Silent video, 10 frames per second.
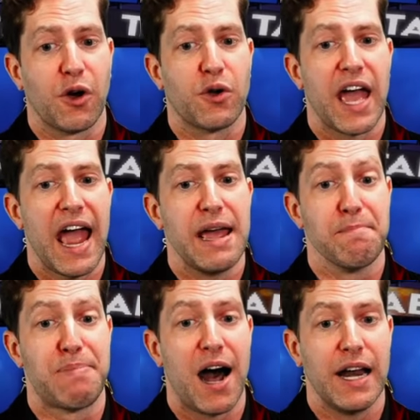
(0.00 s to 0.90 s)
Okay,
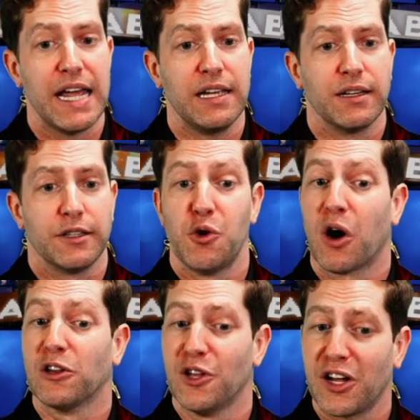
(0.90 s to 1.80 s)
Bonnie, you
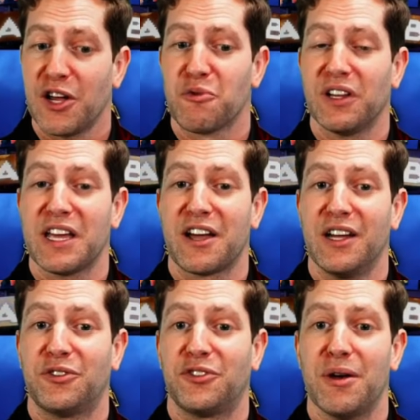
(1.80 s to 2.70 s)
are looking really
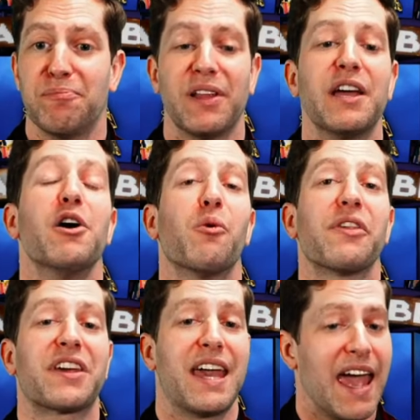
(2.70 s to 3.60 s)
good simply
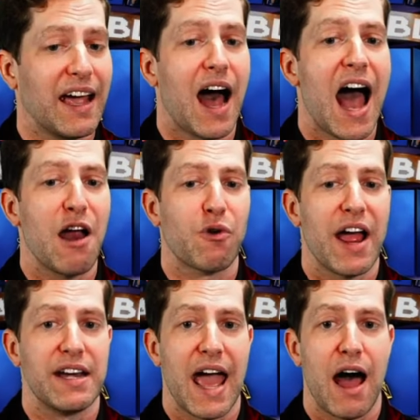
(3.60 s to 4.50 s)
with king high
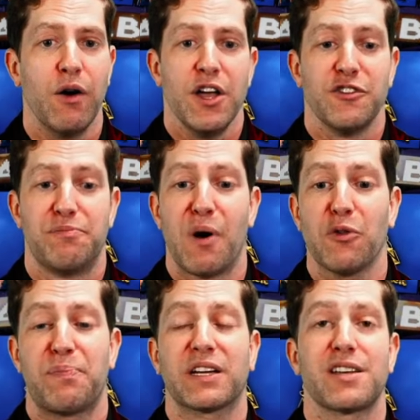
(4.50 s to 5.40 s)
right now. You've
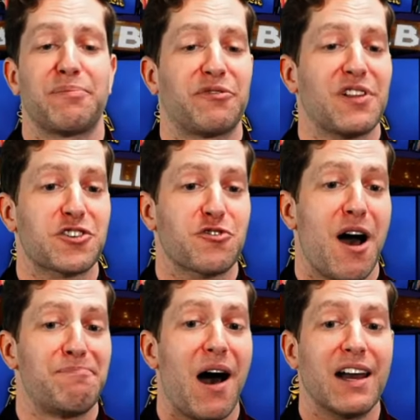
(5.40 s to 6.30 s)
both picked up a flush
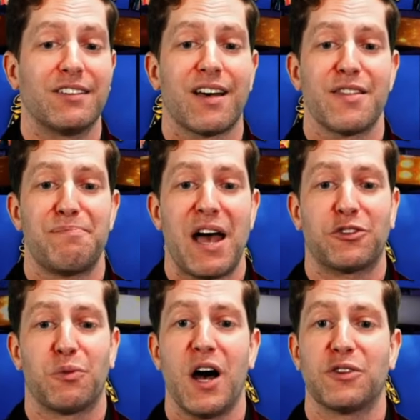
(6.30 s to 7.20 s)
draw. Bonnie's on the
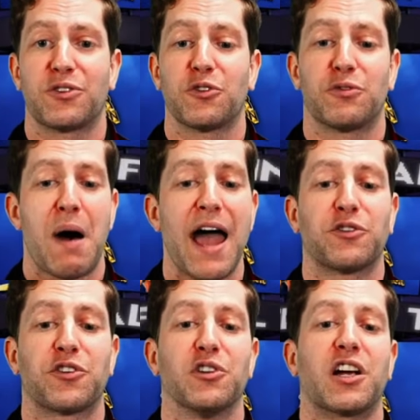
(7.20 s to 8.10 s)
best one, so
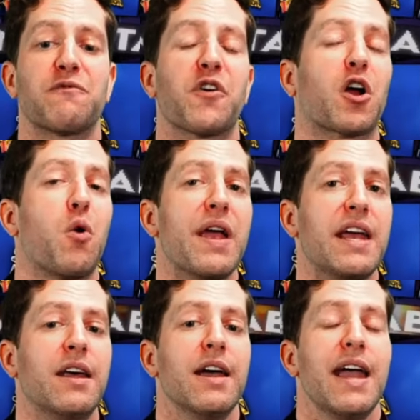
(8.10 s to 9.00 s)
Smiles, you're looking for a
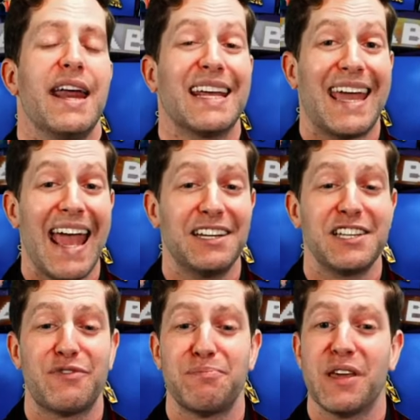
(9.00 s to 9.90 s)
queen, and it can't
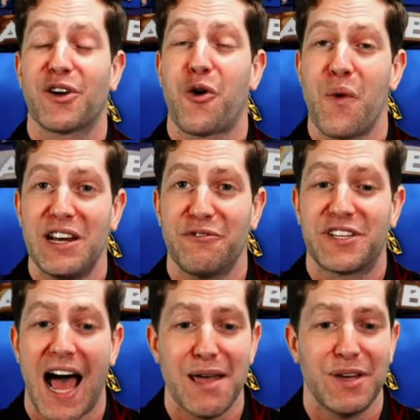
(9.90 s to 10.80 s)
even be the queen of
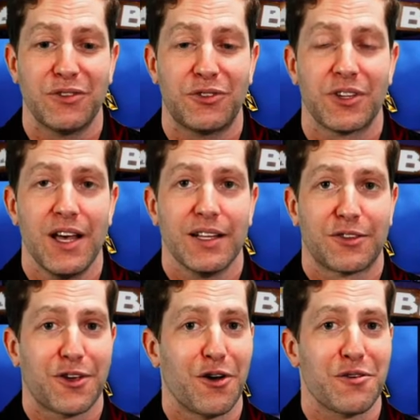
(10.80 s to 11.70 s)
diamonds.
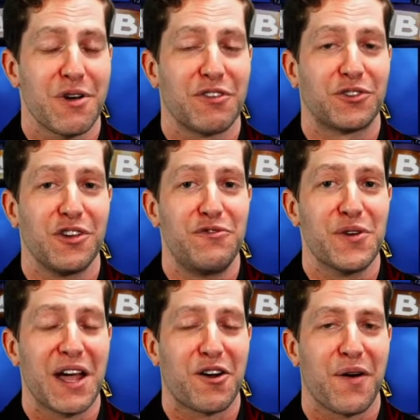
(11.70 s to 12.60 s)
Let's go to the river, see if you
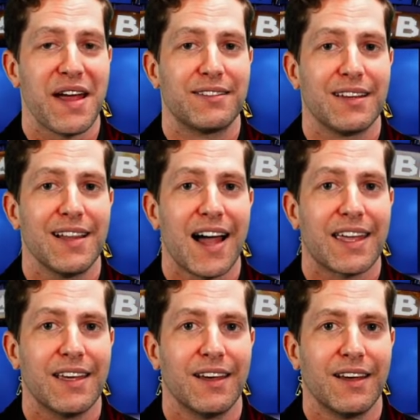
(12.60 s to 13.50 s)
get crazy
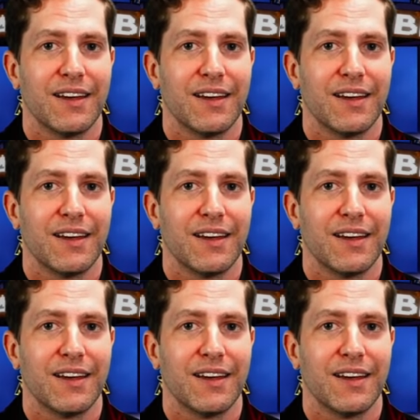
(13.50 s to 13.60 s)
lucky.